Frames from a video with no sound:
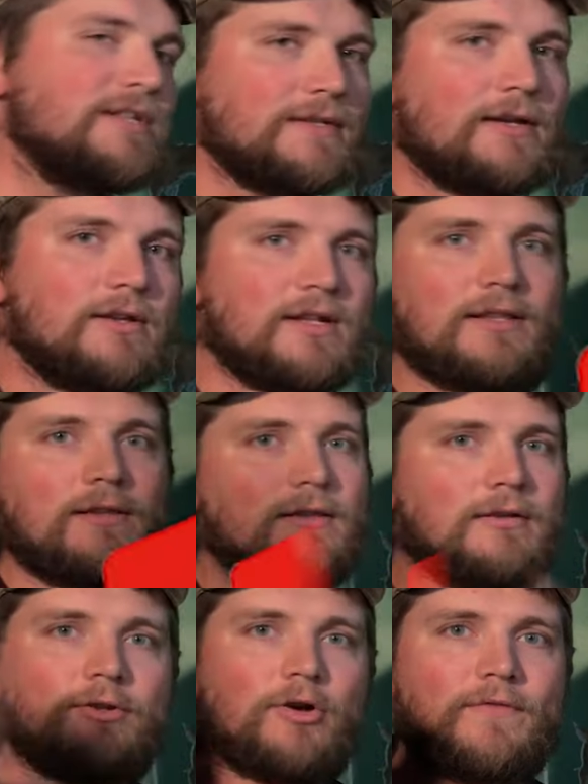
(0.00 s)
tell you to hit the
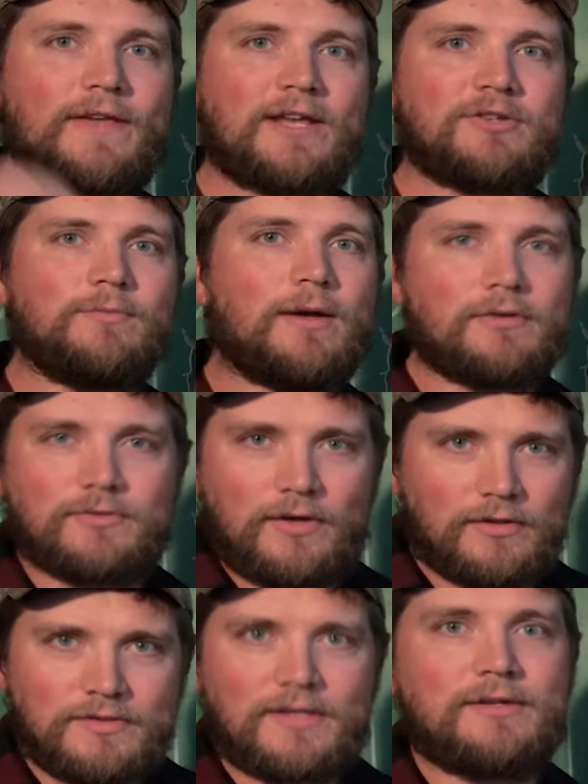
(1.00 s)
little notification bell, so
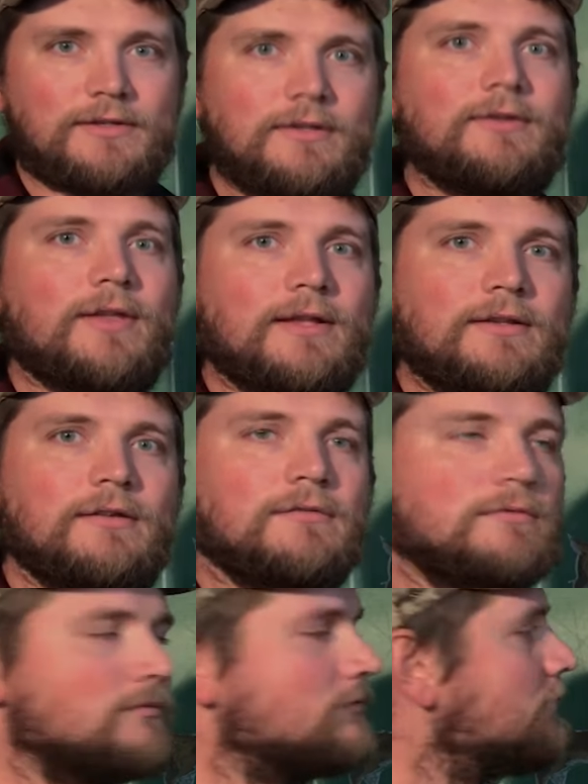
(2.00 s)
I'll tell you to do that too.
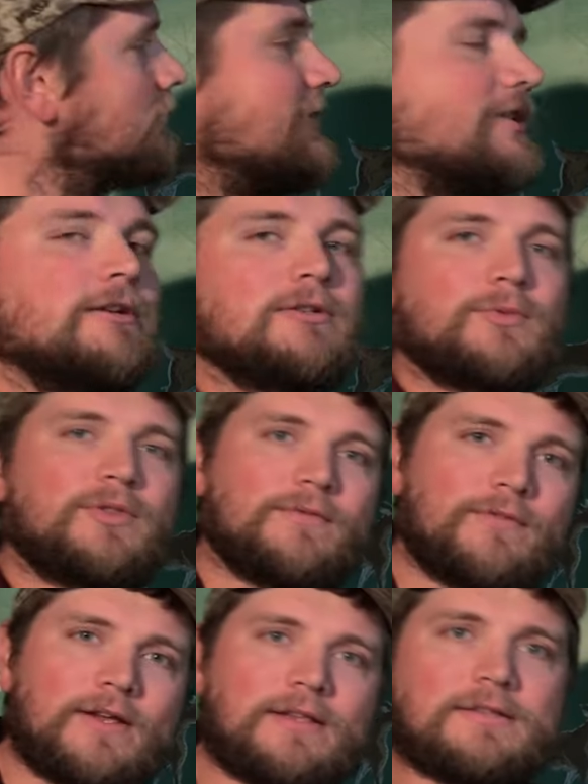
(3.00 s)
Share us with your
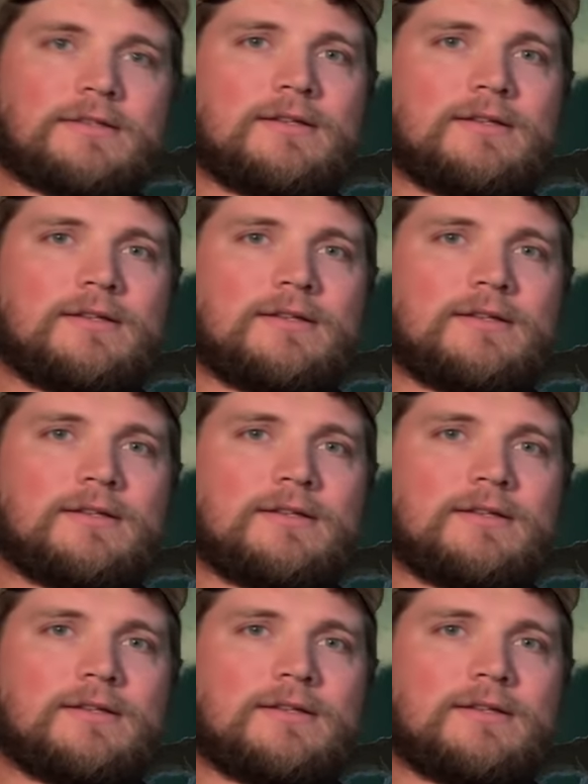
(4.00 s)
friends.